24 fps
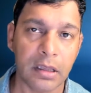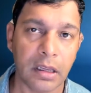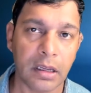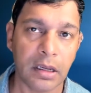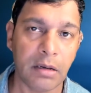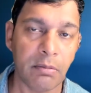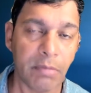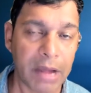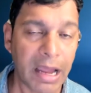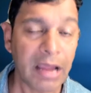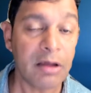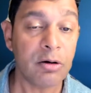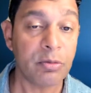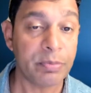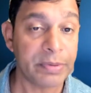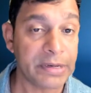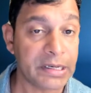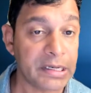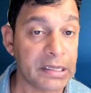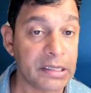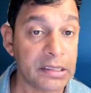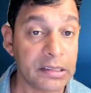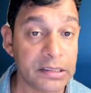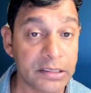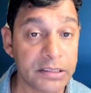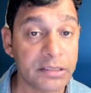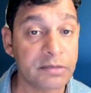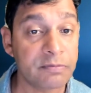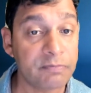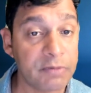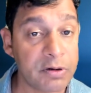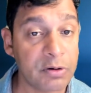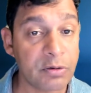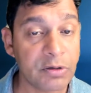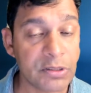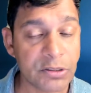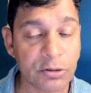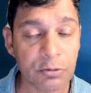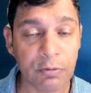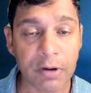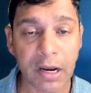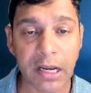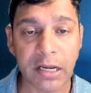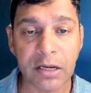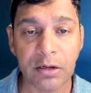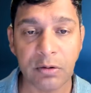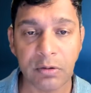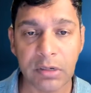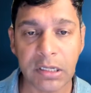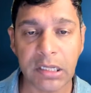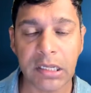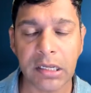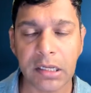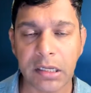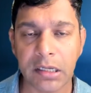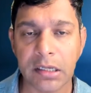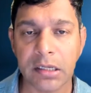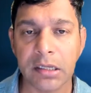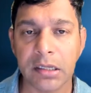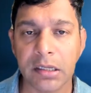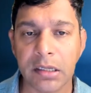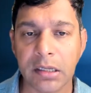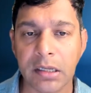In my opinion, this view is quite unique